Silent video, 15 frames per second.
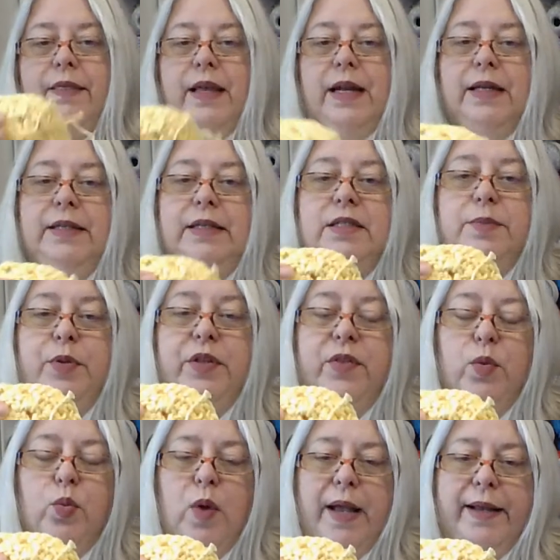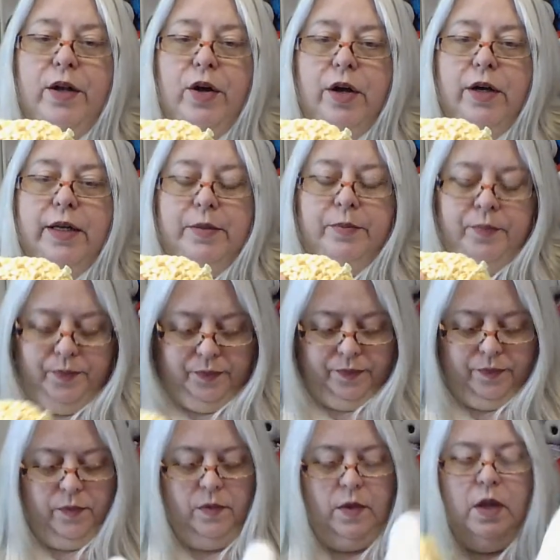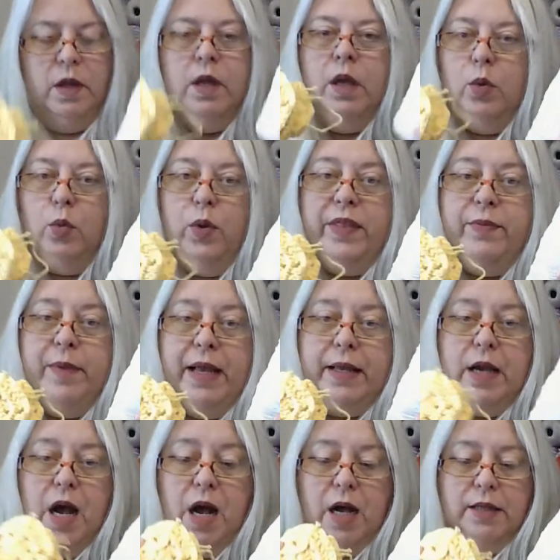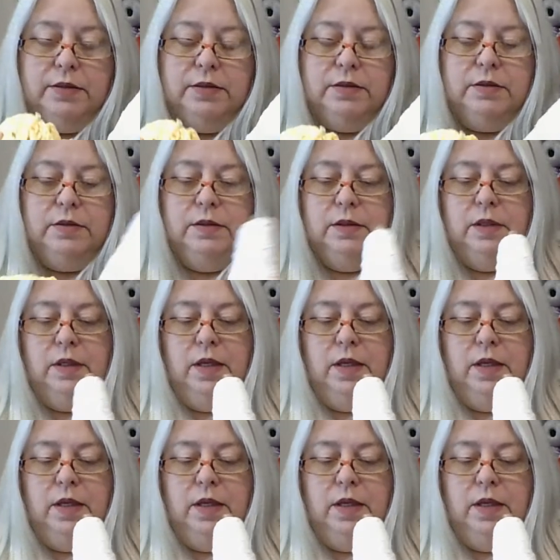that I need to put the white on with my cotton.